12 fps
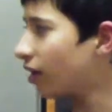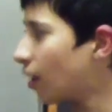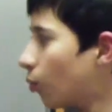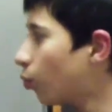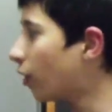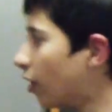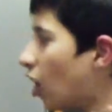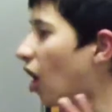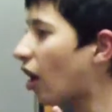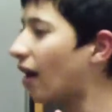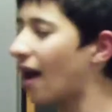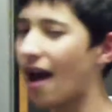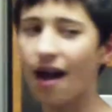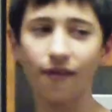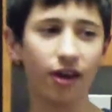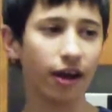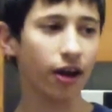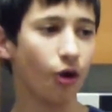that we're not gonna have
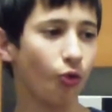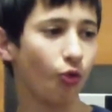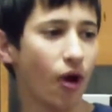like a